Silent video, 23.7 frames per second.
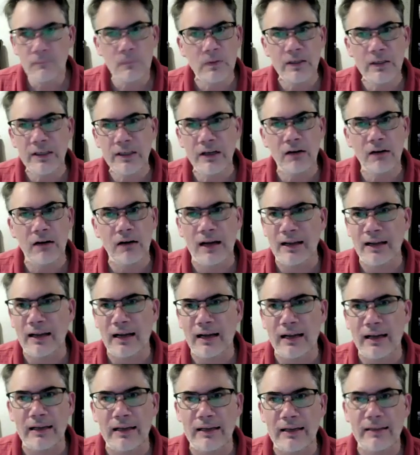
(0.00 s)
you know, I, I
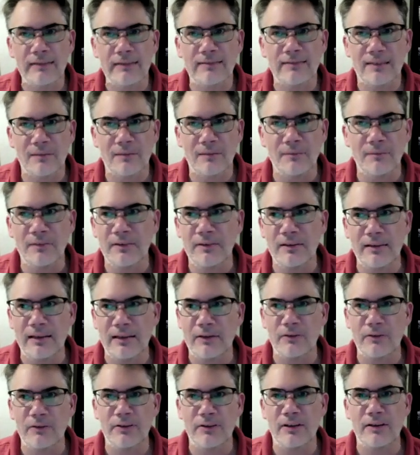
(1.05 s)
some
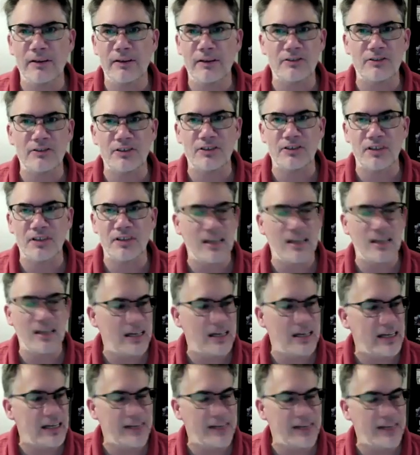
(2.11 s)
there, there's just
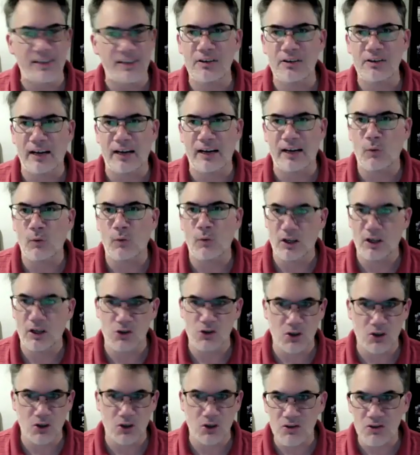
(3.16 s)
it's either I want to
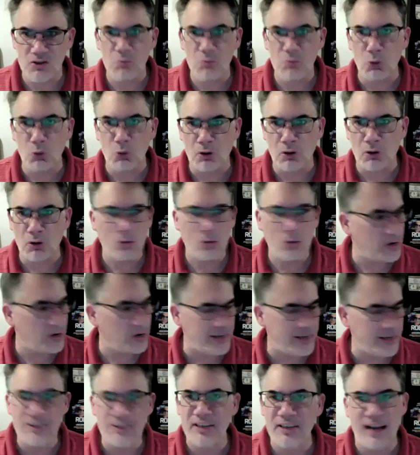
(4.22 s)
charge them more or I
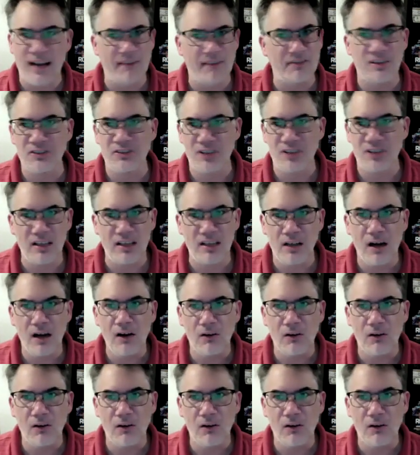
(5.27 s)
just have to say no